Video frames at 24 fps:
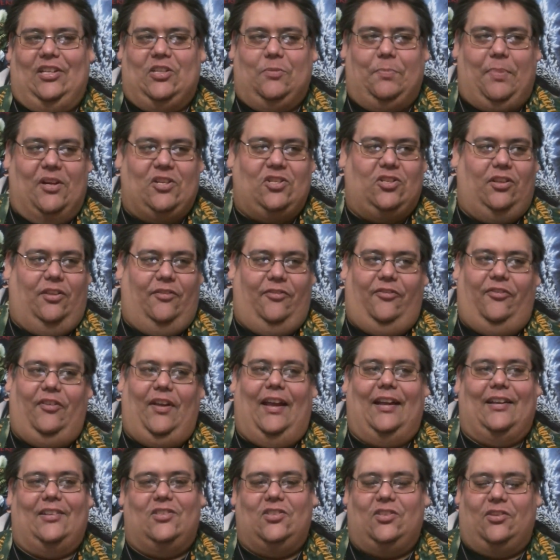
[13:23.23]
Special
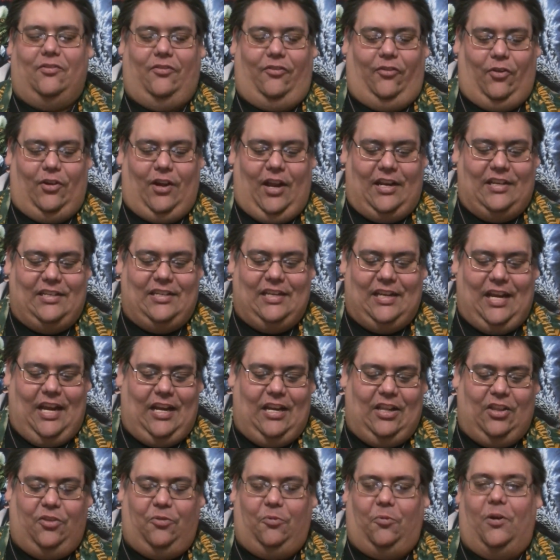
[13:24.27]
effects for
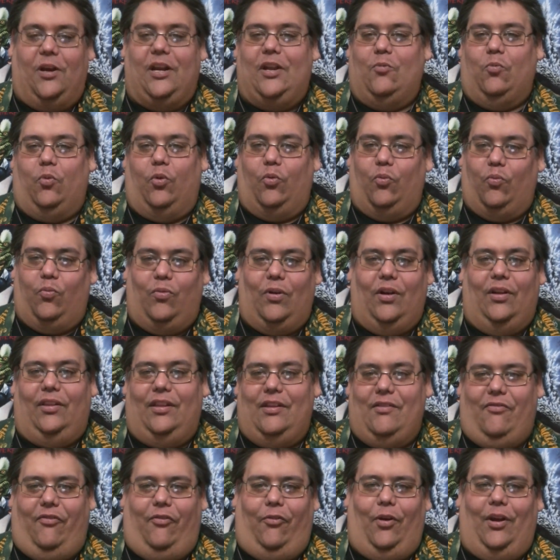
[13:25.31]
1983 were
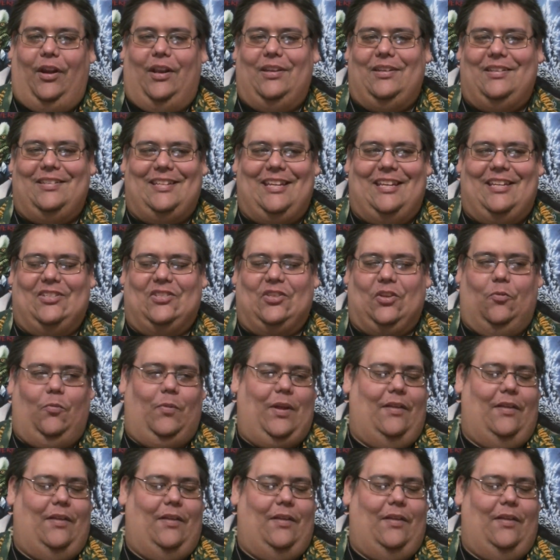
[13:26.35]
really friggin' decent.